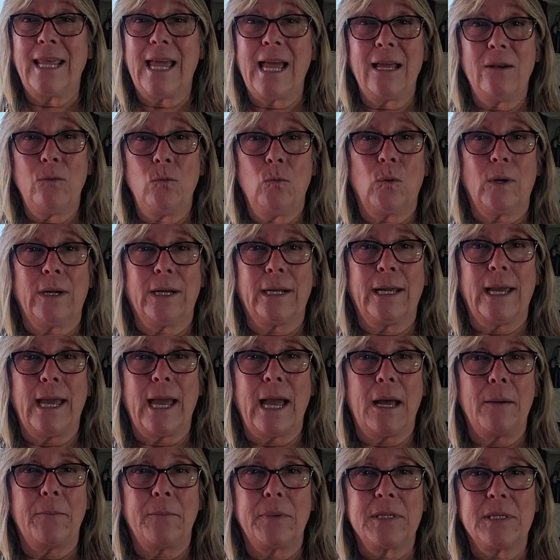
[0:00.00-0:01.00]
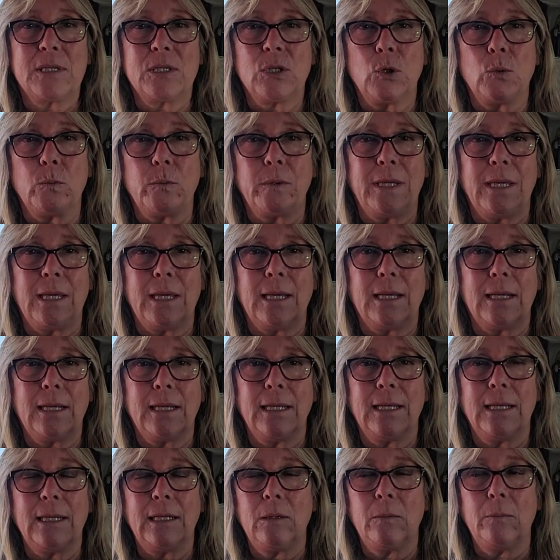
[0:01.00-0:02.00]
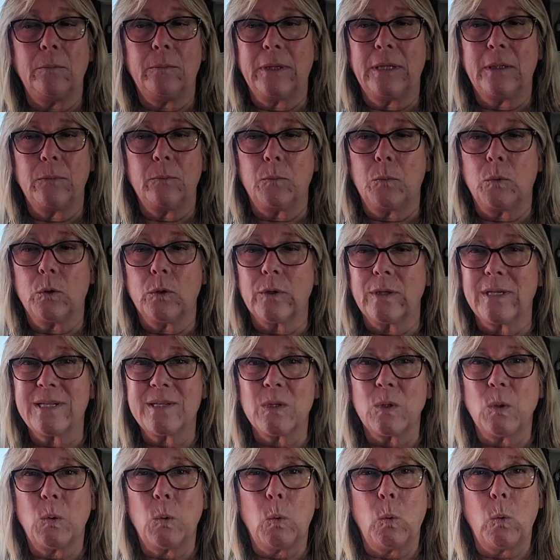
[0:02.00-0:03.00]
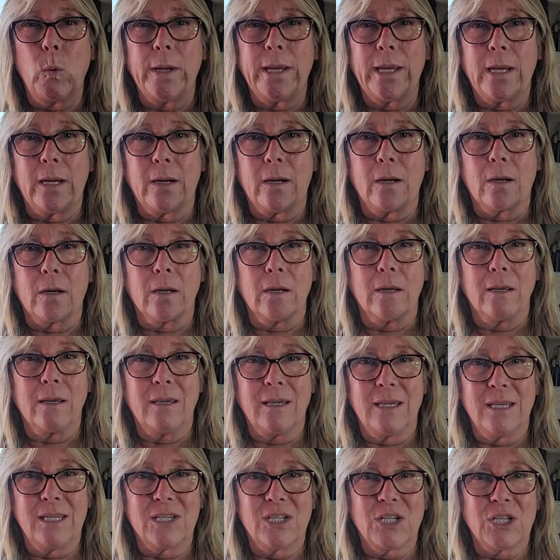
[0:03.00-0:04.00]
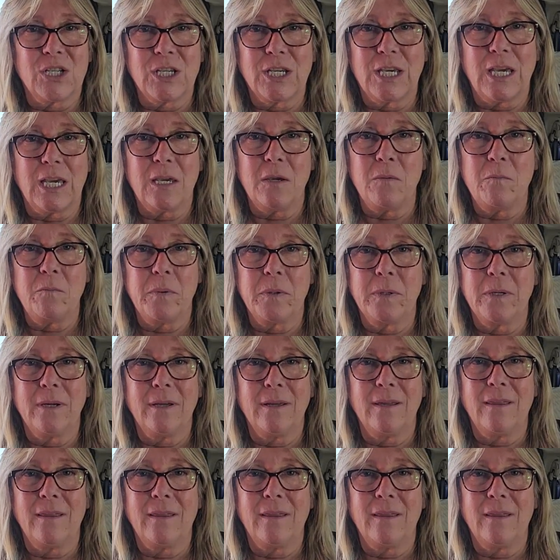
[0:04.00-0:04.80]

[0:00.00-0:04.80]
that one happens to be a little bit more square in shape